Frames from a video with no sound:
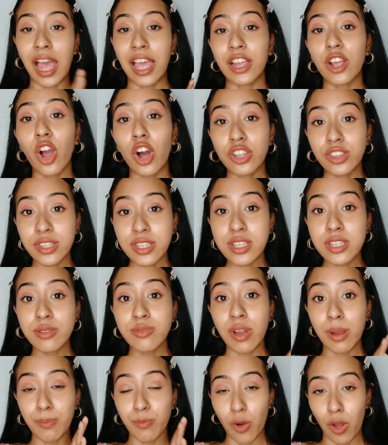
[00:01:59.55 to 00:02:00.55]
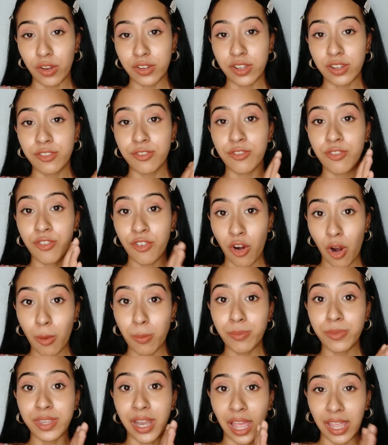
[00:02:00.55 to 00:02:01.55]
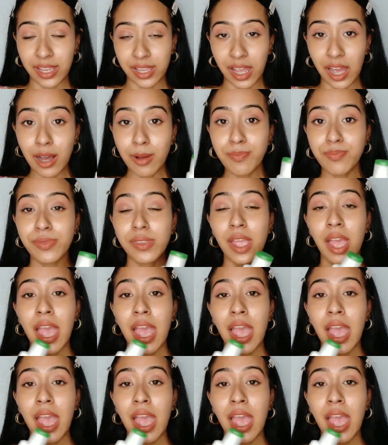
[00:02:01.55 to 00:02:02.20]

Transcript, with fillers: I got this product from Nykaa,